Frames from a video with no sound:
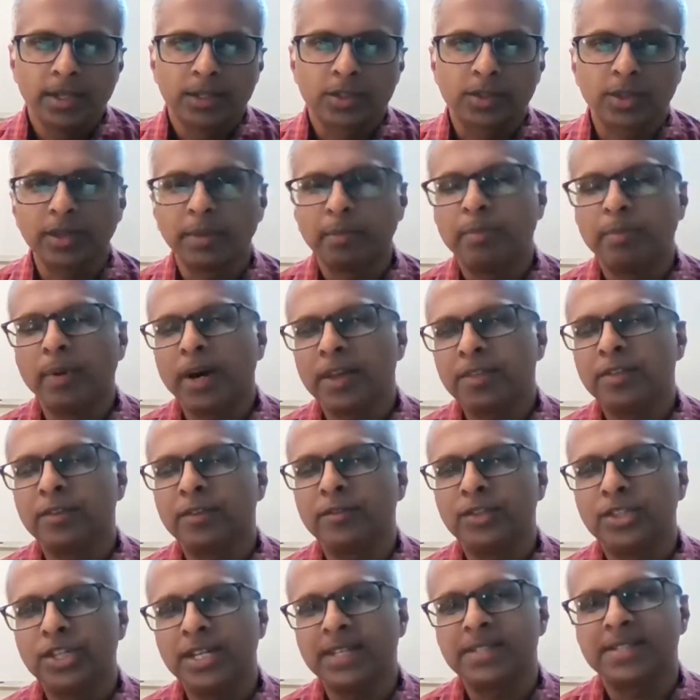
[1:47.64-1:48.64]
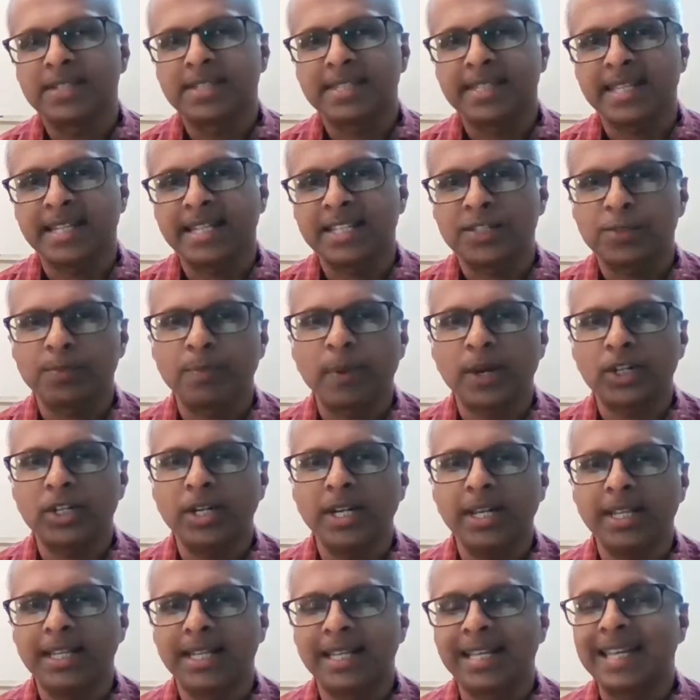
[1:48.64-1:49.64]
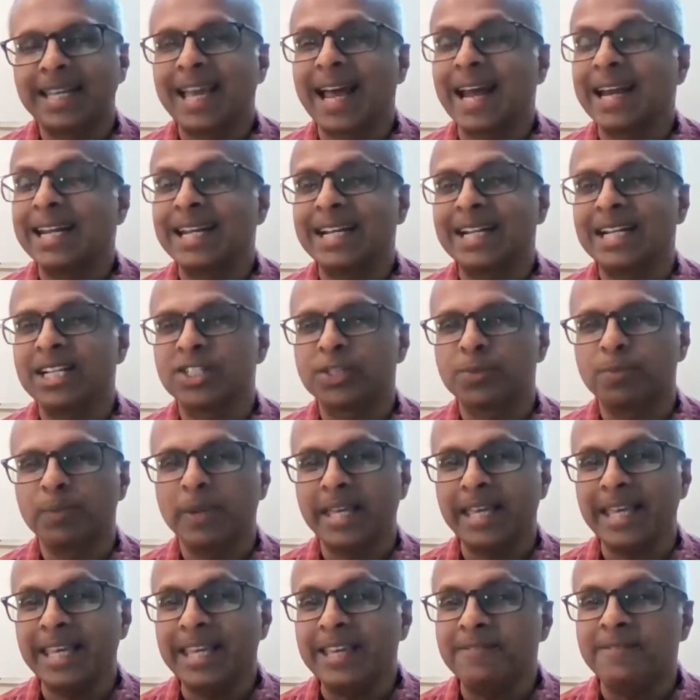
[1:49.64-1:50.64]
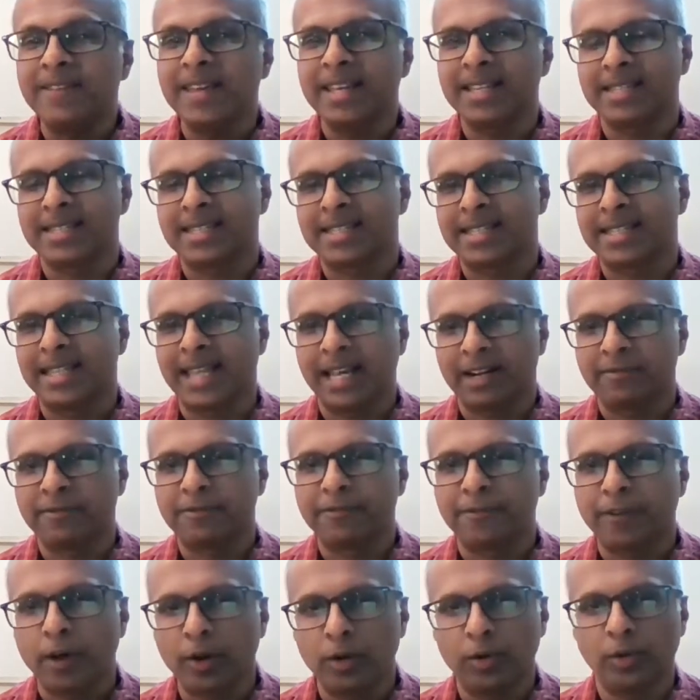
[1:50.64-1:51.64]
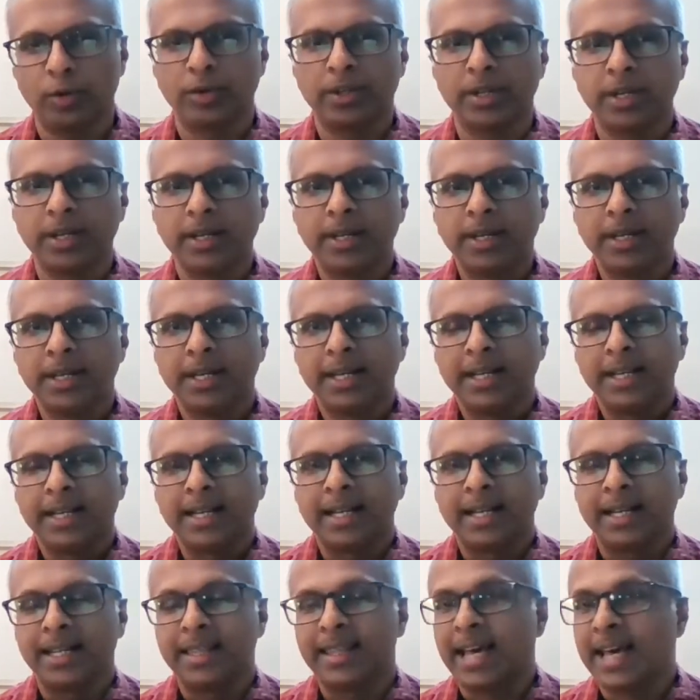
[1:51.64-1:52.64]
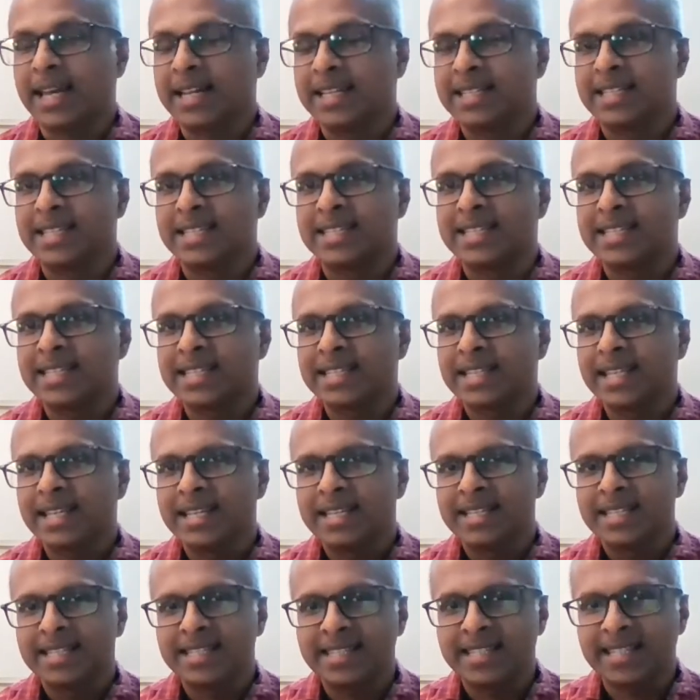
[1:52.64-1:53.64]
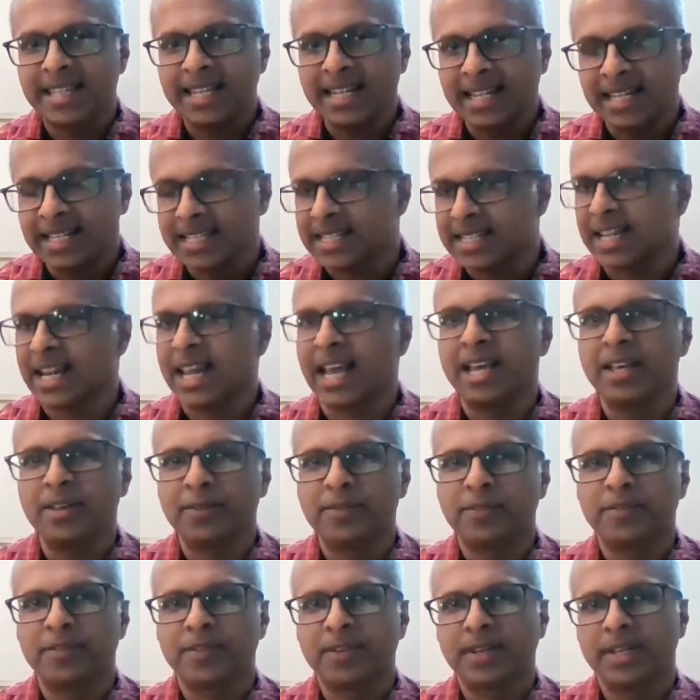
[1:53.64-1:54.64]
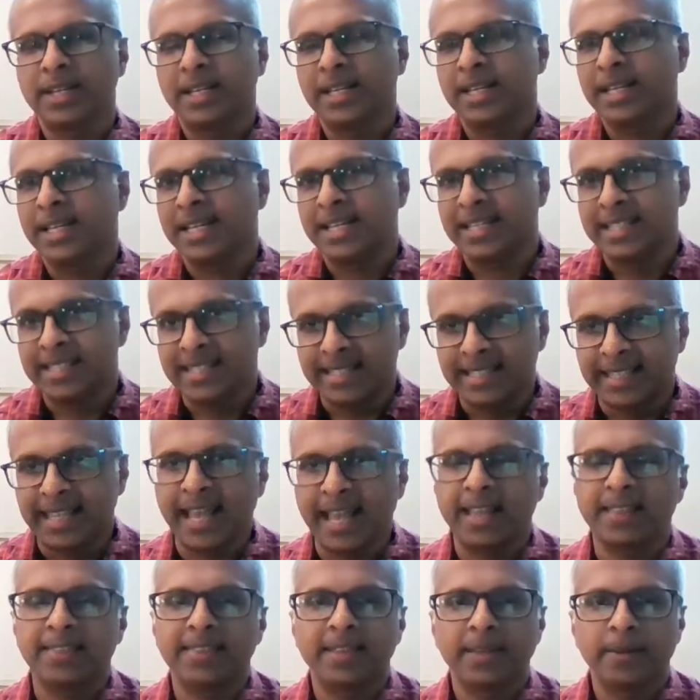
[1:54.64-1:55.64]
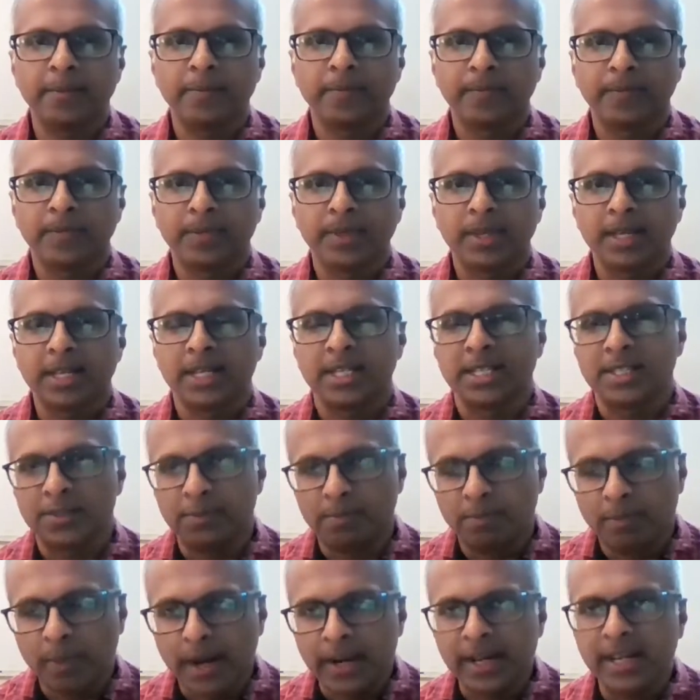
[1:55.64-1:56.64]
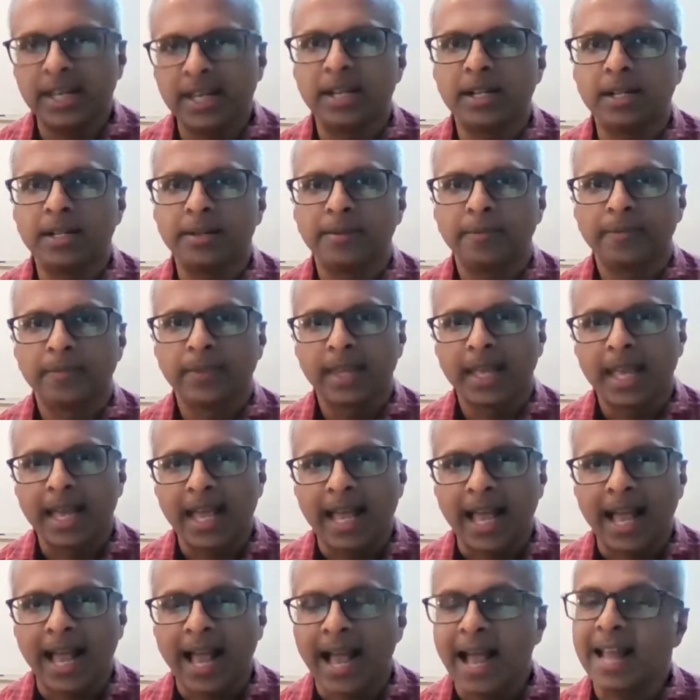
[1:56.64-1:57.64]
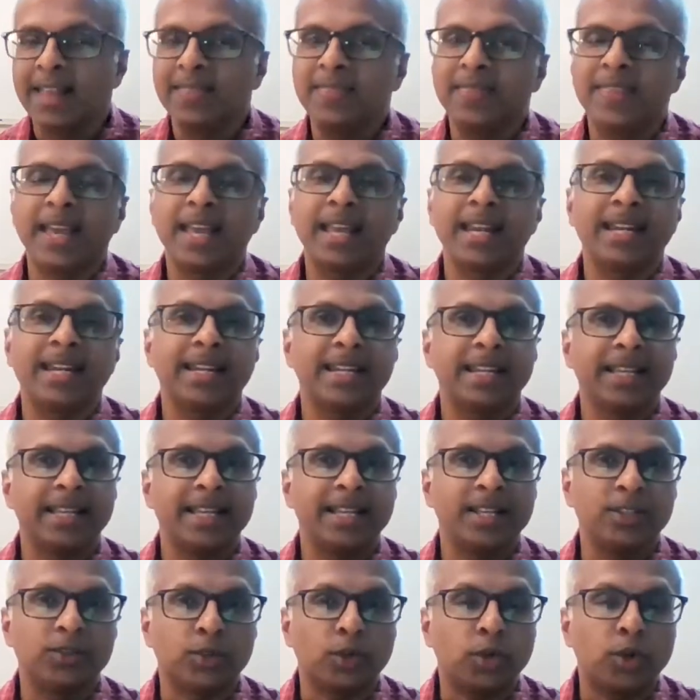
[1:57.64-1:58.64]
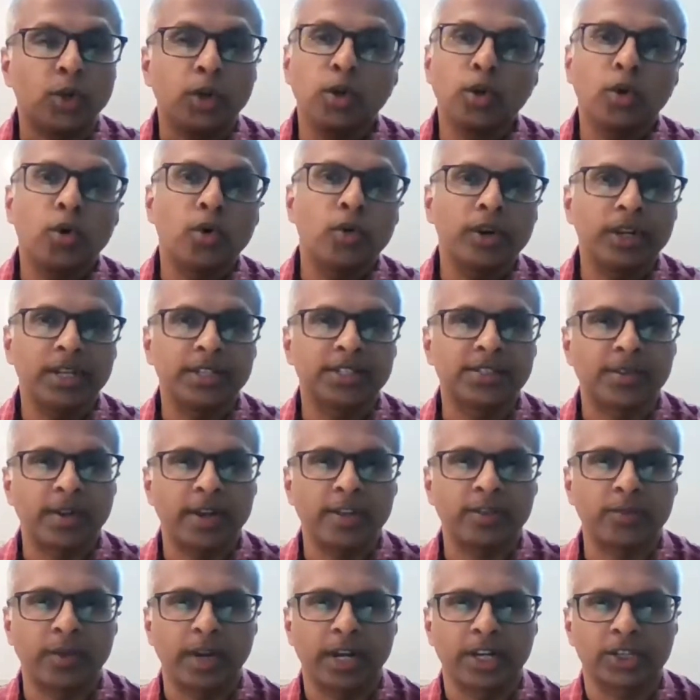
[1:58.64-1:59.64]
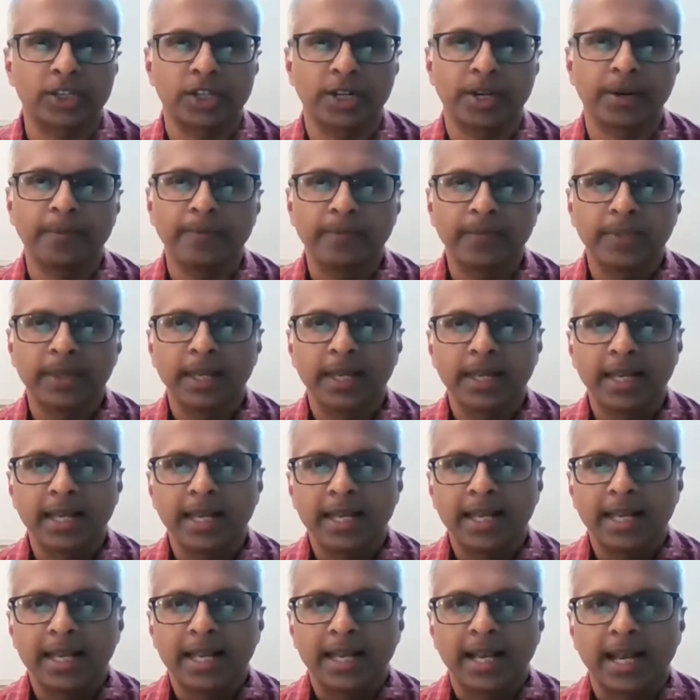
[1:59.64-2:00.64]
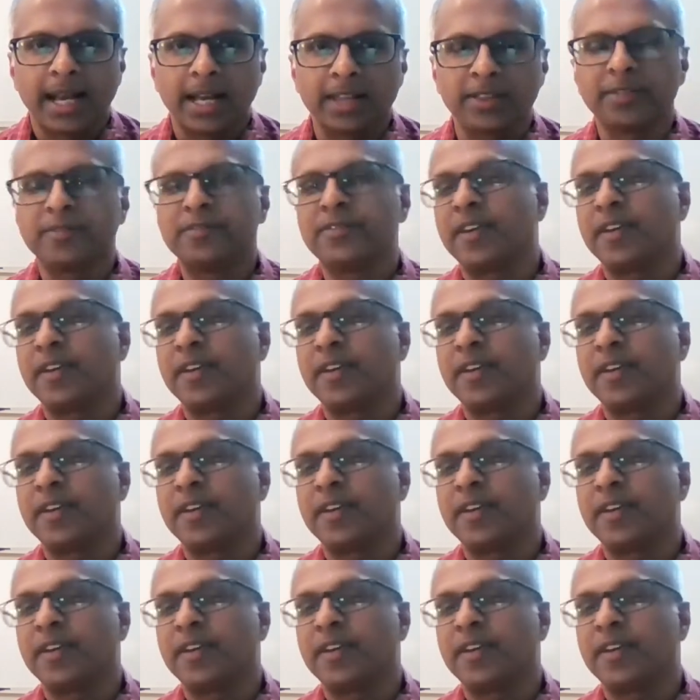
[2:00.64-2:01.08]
So the birth of Jesus, and especially the cataclysmic events that followed, and that is his sinless life, his death, his burial, and then his glorious resurrection, are the